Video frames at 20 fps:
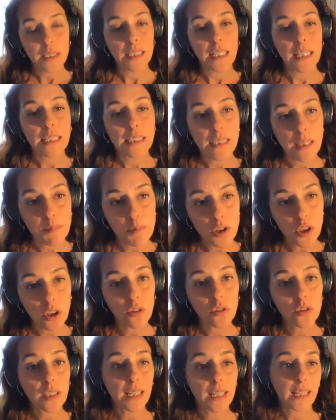is
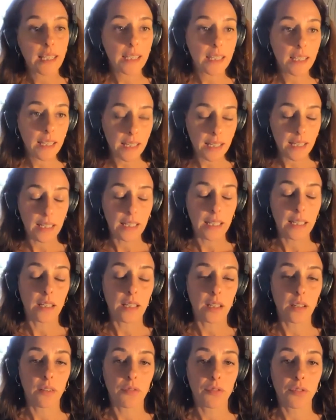absolutely key
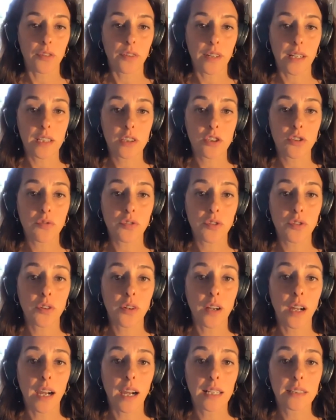for us
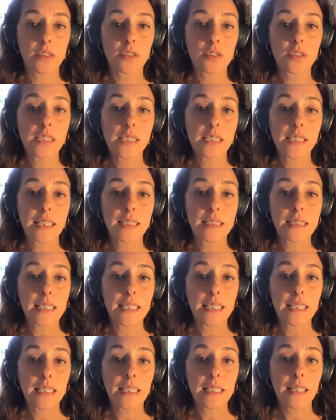for
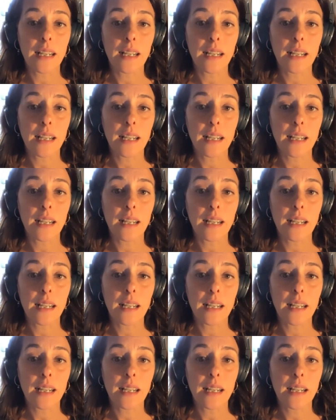understanding